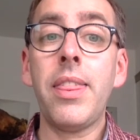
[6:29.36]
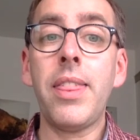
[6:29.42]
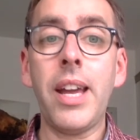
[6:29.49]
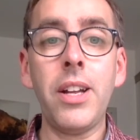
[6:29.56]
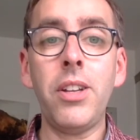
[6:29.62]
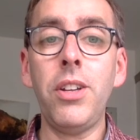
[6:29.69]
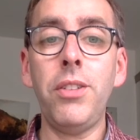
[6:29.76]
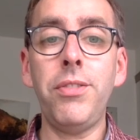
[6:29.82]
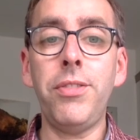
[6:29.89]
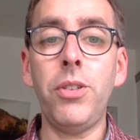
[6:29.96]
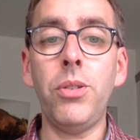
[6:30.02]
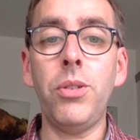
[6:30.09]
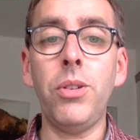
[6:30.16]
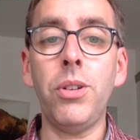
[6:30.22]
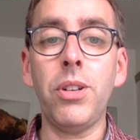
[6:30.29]
Thank you
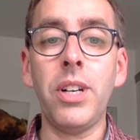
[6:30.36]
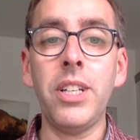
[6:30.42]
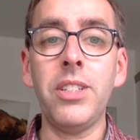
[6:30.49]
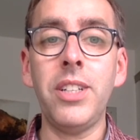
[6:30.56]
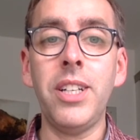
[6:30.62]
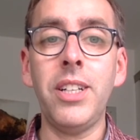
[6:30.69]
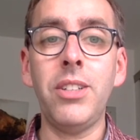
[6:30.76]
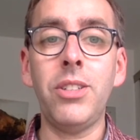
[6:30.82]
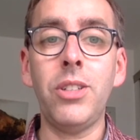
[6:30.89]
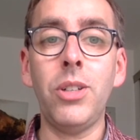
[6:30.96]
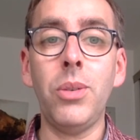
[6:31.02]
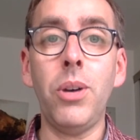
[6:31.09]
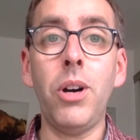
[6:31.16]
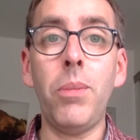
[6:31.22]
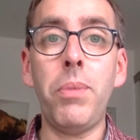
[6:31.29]
for listening
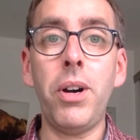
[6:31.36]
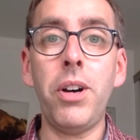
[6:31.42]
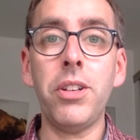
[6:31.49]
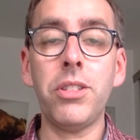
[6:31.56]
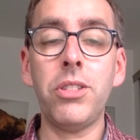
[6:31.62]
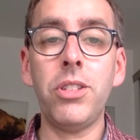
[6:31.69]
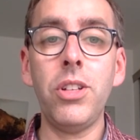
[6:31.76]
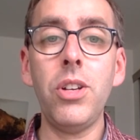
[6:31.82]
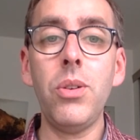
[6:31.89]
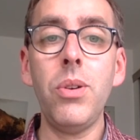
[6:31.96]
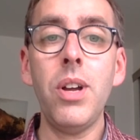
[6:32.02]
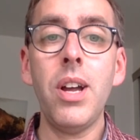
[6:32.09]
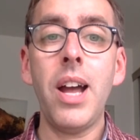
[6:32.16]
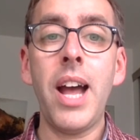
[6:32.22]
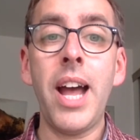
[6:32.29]
to our part 2,
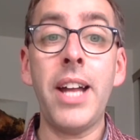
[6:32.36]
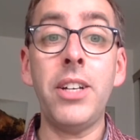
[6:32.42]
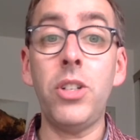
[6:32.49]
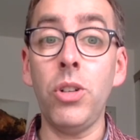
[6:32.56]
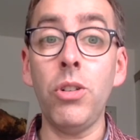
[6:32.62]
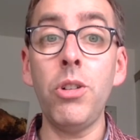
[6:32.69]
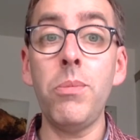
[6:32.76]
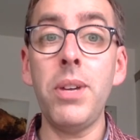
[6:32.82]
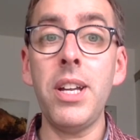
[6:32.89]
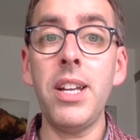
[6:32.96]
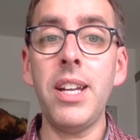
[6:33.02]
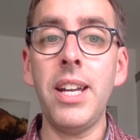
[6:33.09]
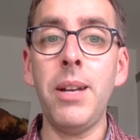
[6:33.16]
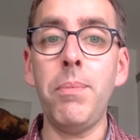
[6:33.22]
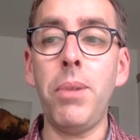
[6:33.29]
and join
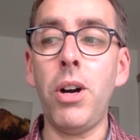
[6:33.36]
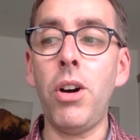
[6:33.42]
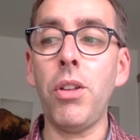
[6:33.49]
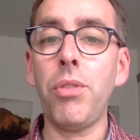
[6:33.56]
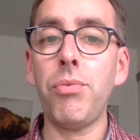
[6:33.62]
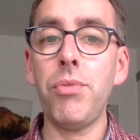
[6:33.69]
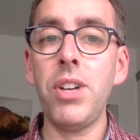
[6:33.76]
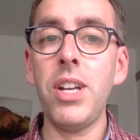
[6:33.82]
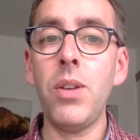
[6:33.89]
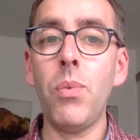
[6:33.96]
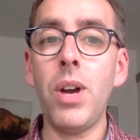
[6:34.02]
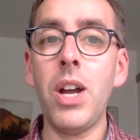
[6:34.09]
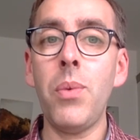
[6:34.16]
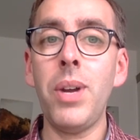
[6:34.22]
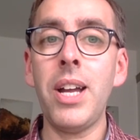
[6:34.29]
me in part 3
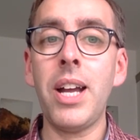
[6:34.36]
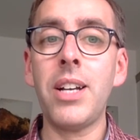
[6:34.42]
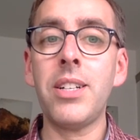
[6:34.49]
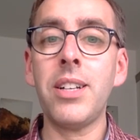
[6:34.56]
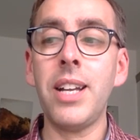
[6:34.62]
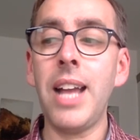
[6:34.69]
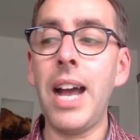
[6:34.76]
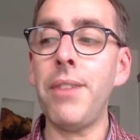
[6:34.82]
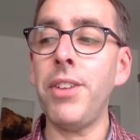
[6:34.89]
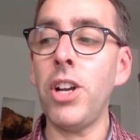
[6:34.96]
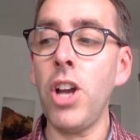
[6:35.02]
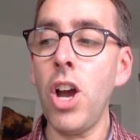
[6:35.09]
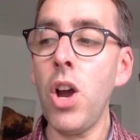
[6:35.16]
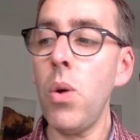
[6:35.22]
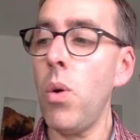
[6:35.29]
where we actually have a
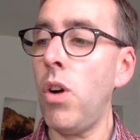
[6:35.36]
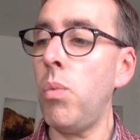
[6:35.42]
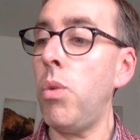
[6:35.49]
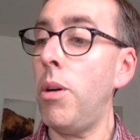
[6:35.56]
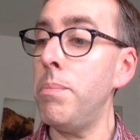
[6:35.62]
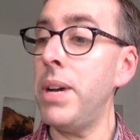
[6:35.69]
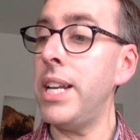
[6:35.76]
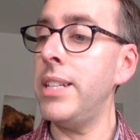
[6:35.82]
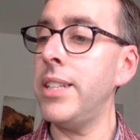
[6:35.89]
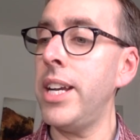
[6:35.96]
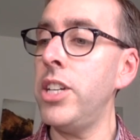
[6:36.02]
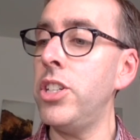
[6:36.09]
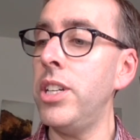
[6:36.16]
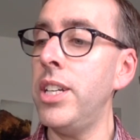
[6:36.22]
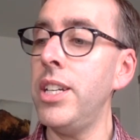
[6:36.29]
go of what
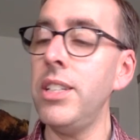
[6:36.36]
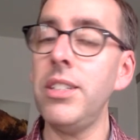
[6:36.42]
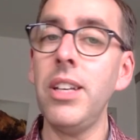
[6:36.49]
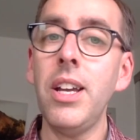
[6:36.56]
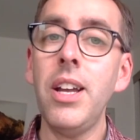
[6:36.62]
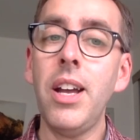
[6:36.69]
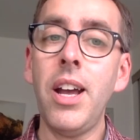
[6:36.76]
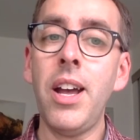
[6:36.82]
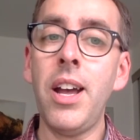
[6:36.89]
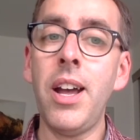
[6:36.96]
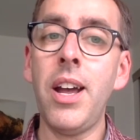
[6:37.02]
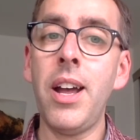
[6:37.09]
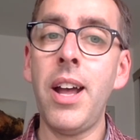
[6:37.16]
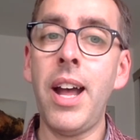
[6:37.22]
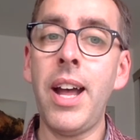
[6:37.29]
meditation is
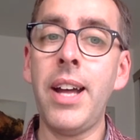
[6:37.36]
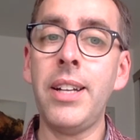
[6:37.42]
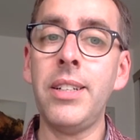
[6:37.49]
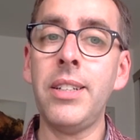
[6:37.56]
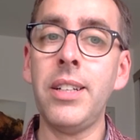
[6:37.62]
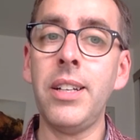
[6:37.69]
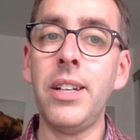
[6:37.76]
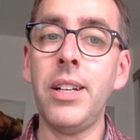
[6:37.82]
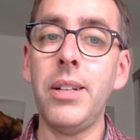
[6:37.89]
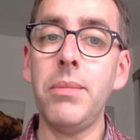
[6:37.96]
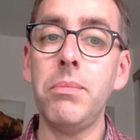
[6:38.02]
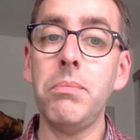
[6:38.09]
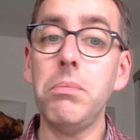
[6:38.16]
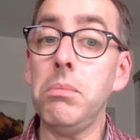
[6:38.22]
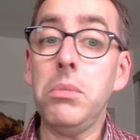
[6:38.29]
and
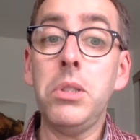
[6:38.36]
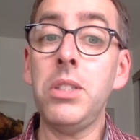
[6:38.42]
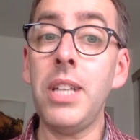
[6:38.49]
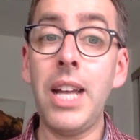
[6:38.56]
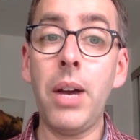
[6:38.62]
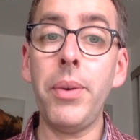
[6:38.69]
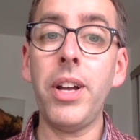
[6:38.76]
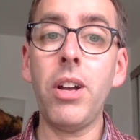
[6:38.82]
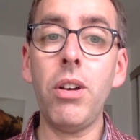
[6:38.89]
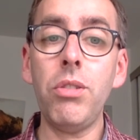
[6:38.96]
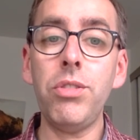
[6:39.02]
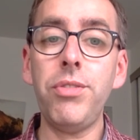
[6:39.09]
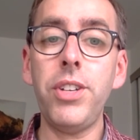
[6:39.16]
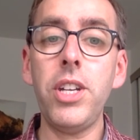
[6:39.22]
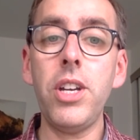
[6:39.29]
see how it
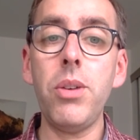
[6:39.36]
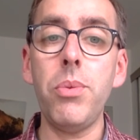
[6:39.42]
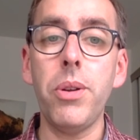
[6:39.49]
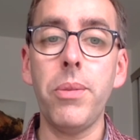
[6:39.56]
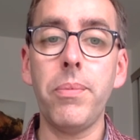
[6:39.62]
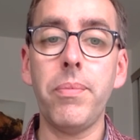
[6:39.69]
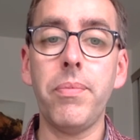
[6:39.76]
goes for you.